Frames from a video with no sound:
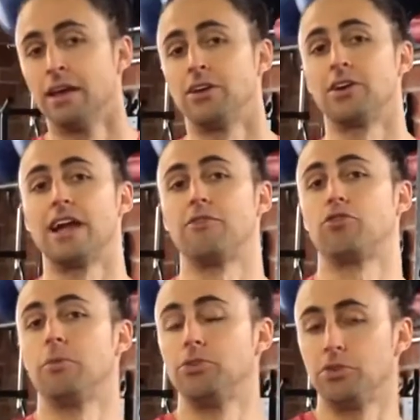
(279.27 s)
you're going to have
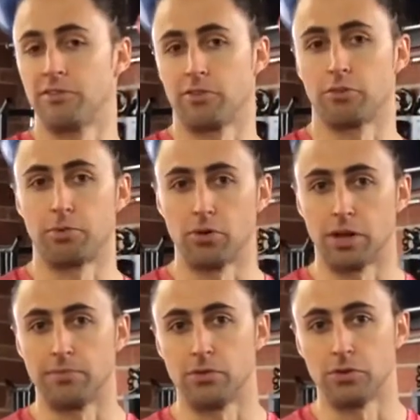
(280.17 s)
trouble doing your first
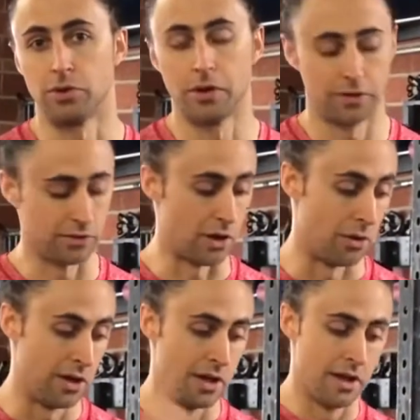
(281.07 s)
pull-up too. So
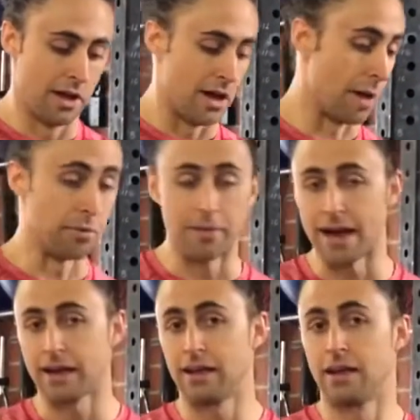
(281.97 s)
upper
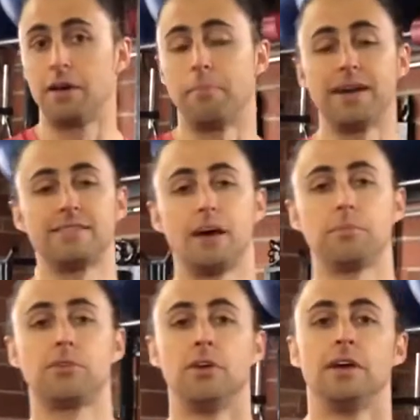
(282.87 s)
back,
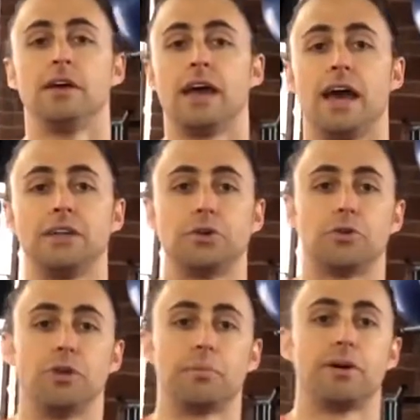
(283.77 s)
biceps, and your
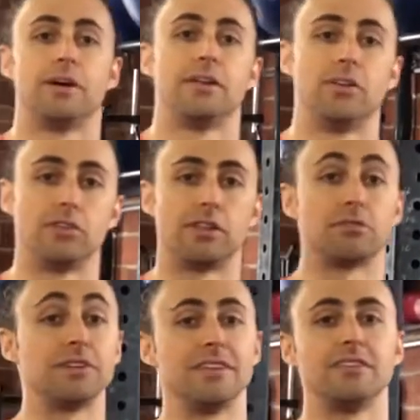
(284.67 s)
grip, those are the
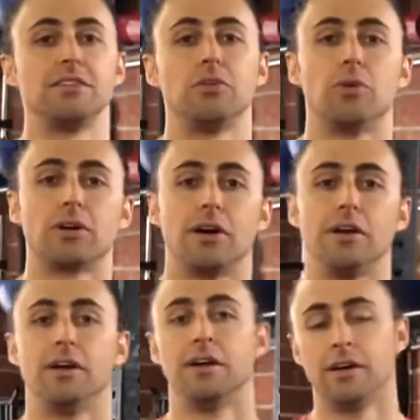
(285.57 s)
3 things you need to work on,
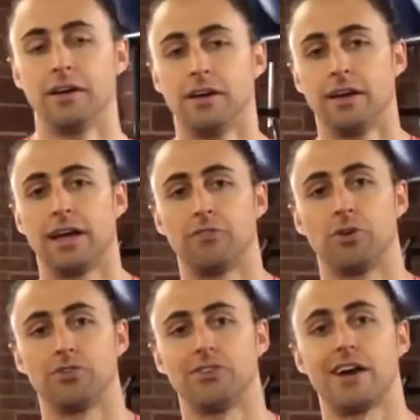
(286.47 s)
and of
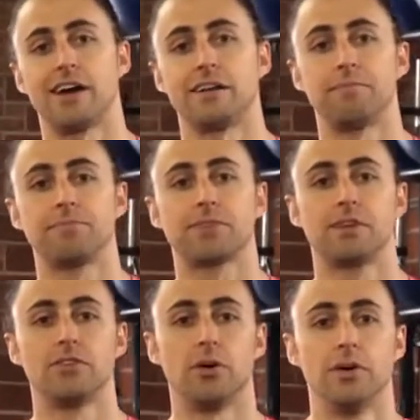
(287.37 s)
course your diet.
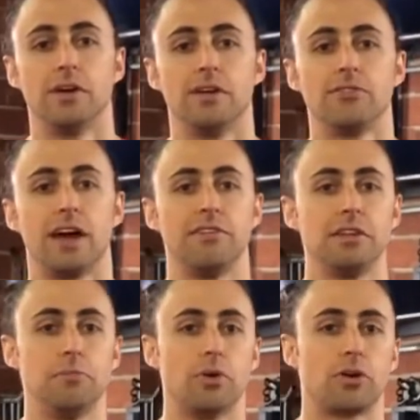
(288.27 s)
So if you have any
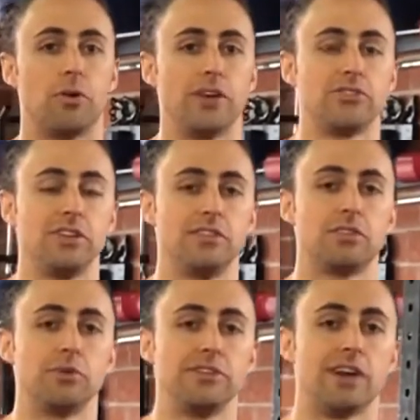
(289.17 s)
more questions,
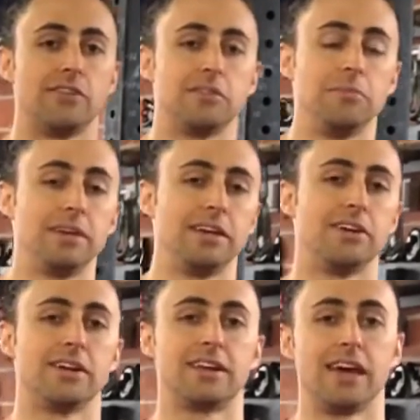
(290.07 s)
reach out to me here
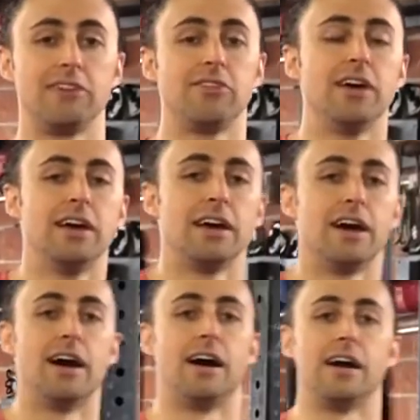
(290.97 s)
at Cave,
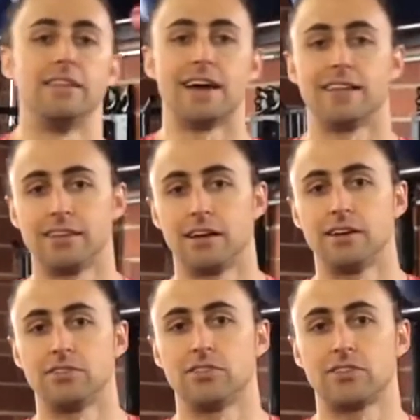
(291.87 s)
and that there
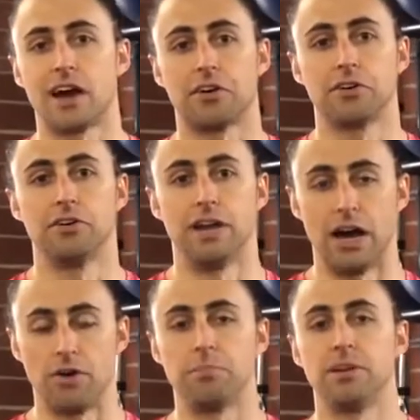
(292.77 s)
is the Scott curl and
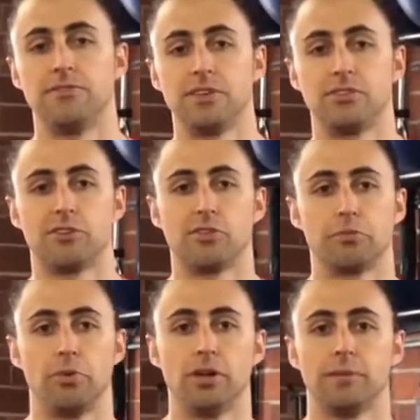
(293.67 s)
how it benefits your first
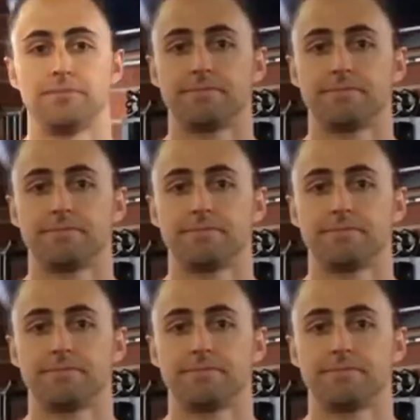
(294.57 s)
pull-up.